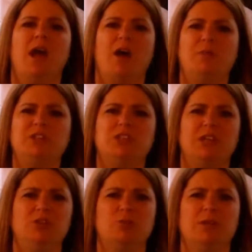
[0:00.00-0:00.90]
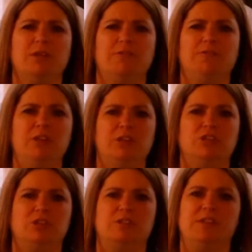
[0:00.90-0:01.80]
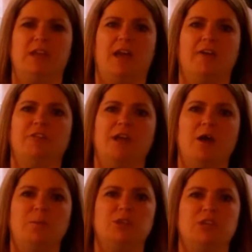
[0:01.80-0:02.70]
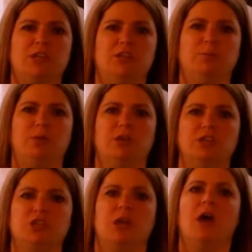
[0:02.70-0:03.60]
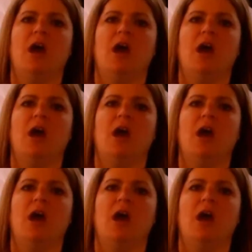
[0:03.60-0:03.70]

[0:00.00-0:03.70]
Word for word: how much can you really feed a Jersey calf and how much can you push.